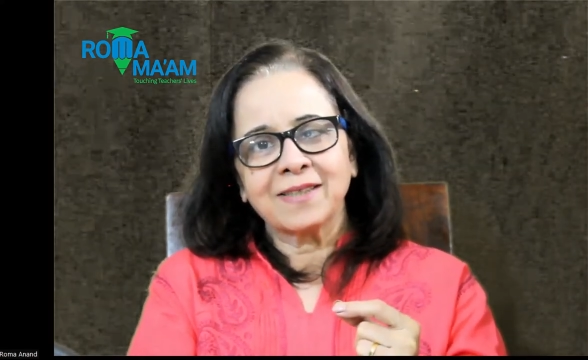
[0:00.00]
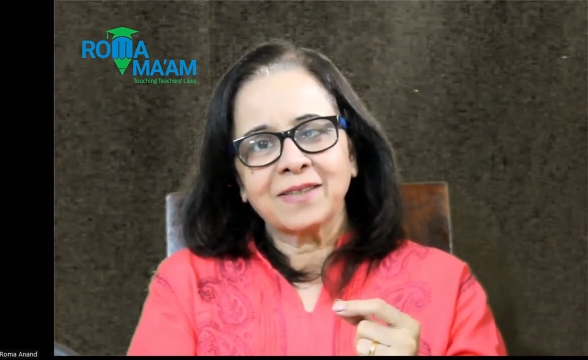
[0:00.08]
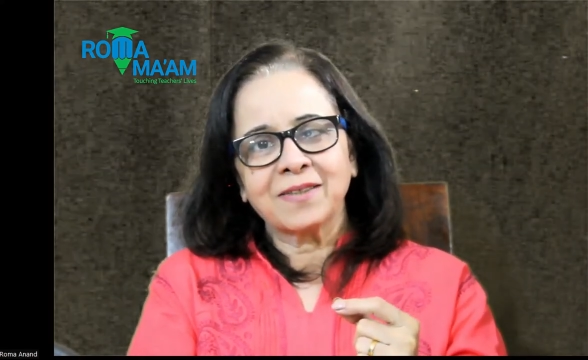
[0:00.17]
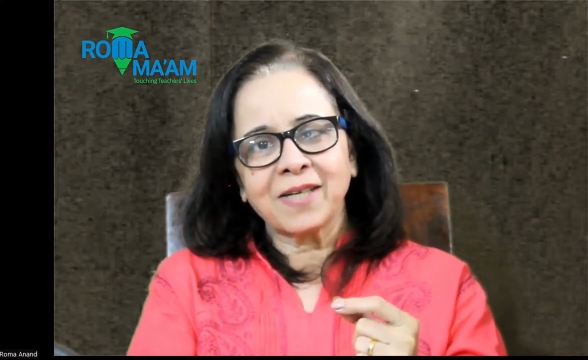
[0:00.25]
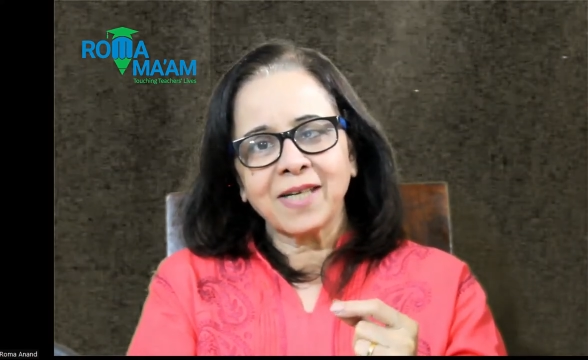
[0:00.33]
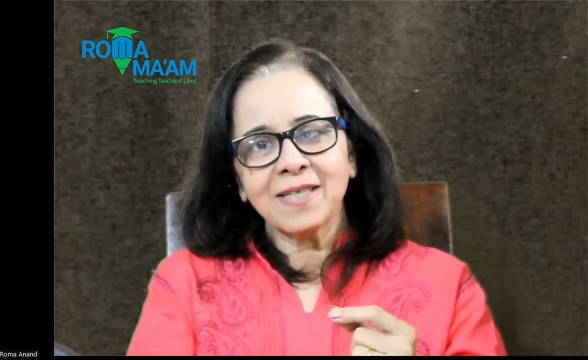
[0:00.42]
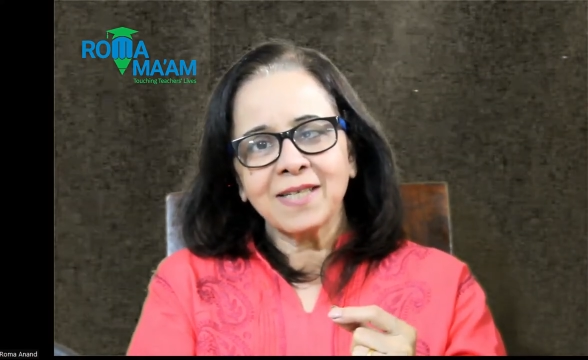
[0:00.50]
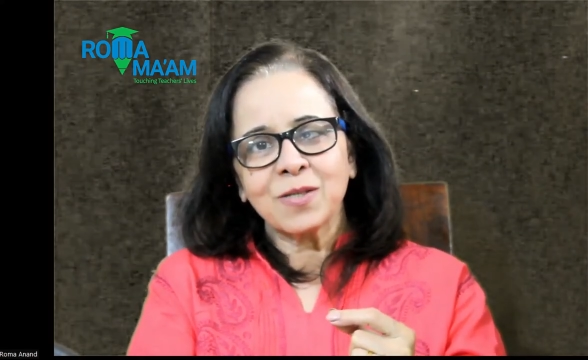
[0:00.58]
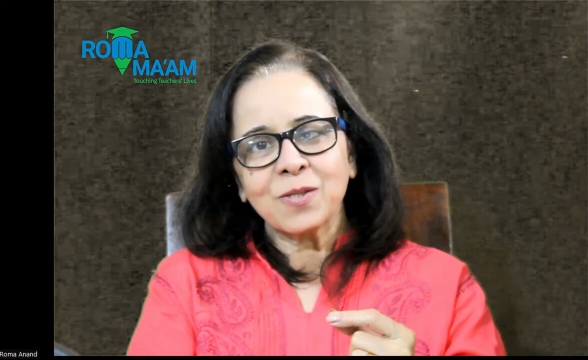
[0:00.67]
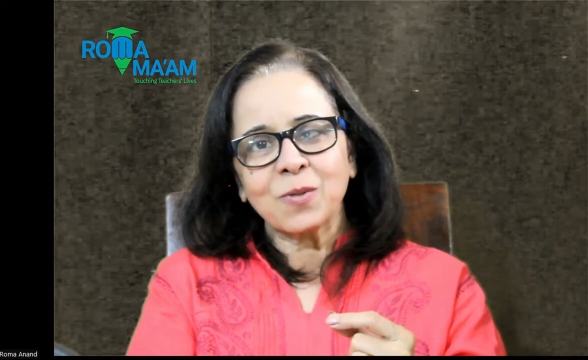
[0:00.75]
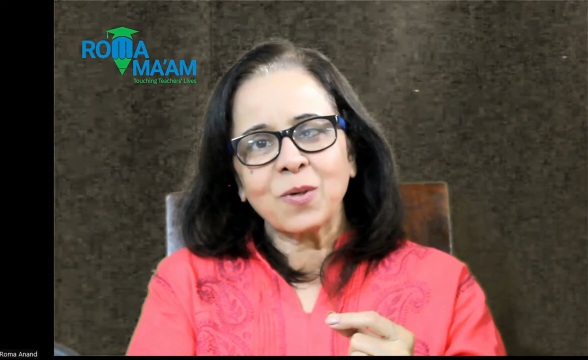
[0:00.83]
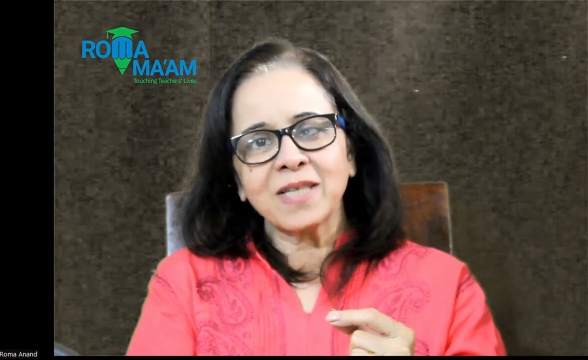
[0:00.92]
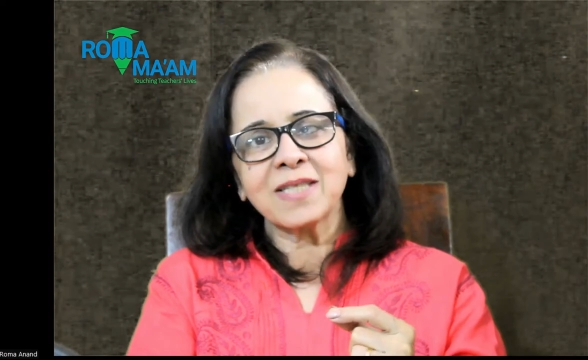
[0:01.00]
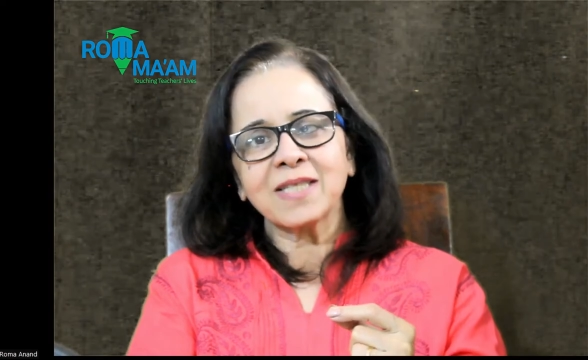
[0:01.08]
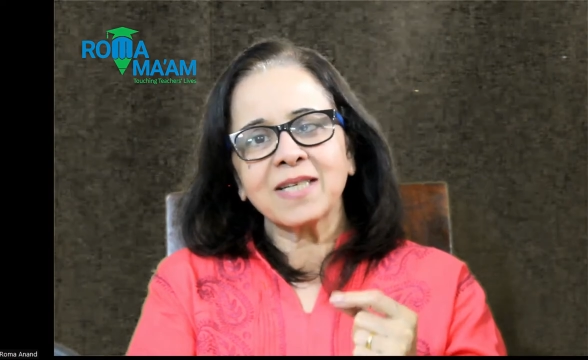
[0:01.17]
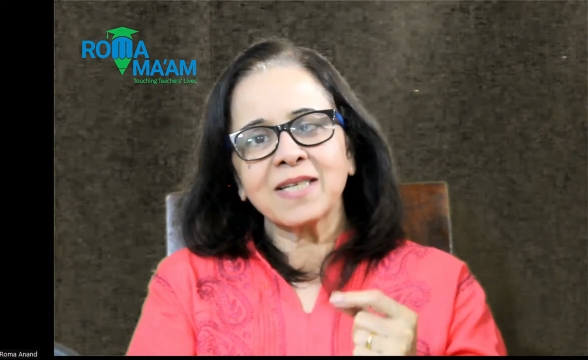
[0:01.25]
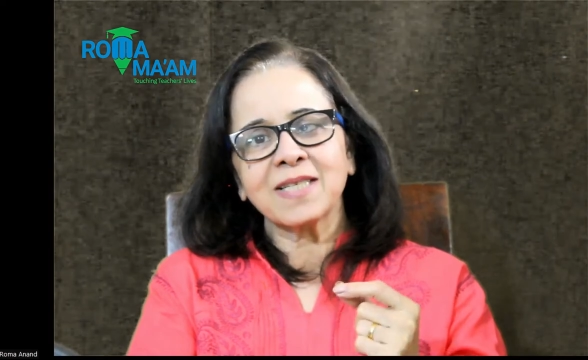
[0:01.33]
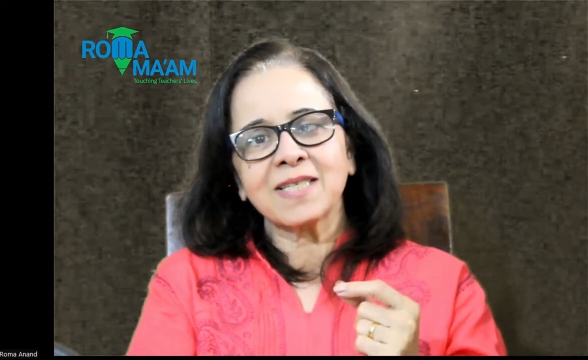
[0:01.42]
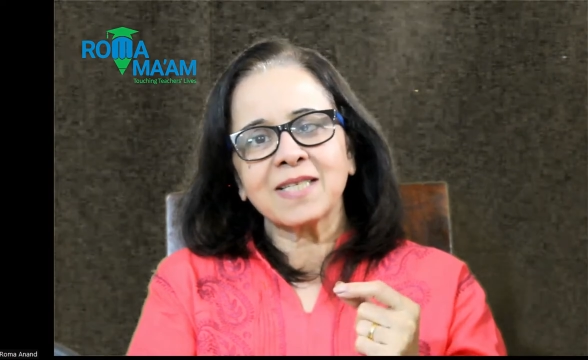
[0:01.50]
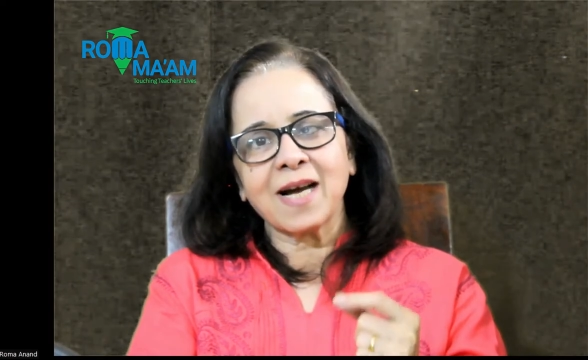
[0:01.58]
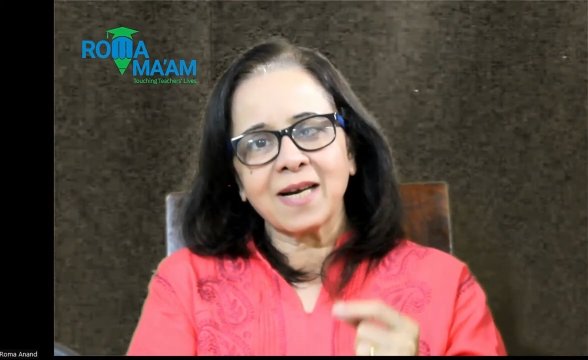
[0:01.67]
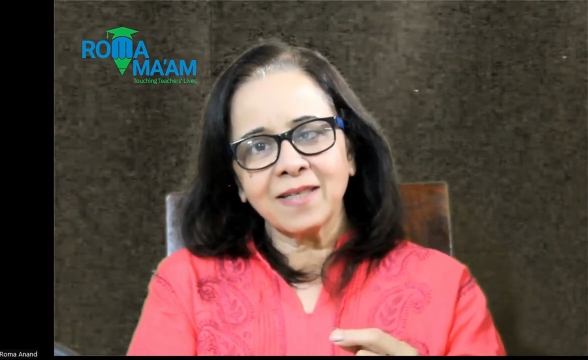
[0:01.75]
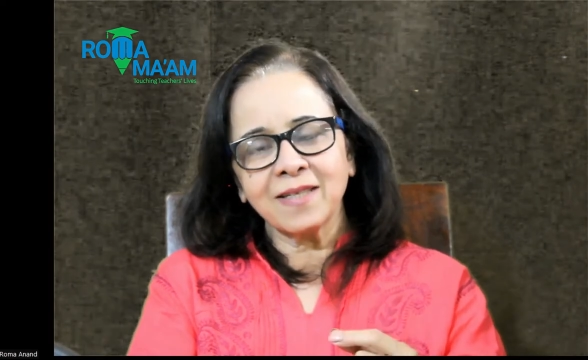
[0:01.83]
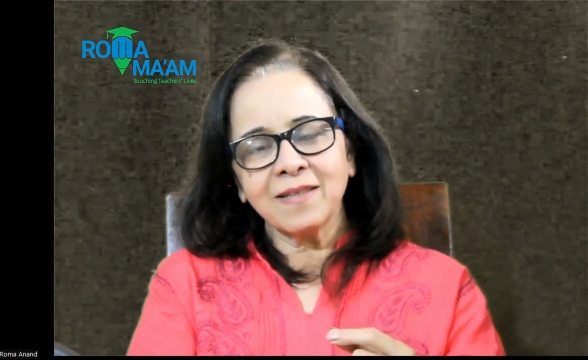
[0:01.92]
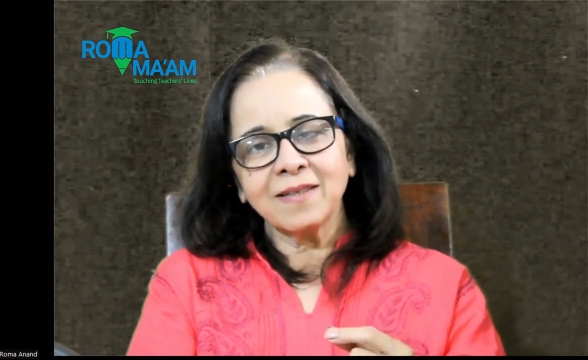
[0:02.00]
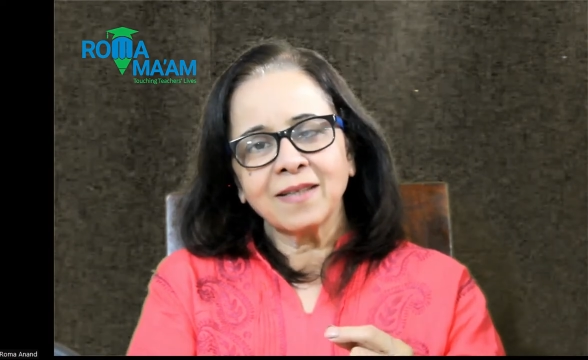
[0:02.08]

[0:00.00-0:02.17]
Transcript: Right? So let's get started.